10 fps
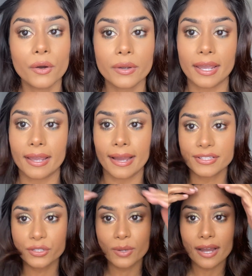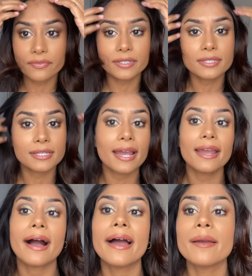Okay, I do have to
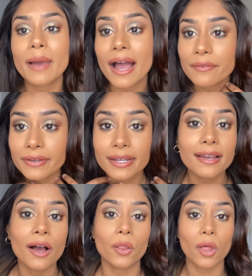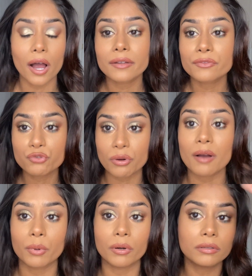say I am having a lot of
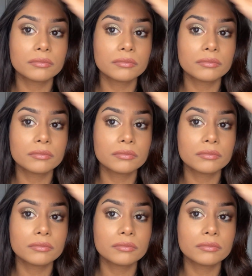trouble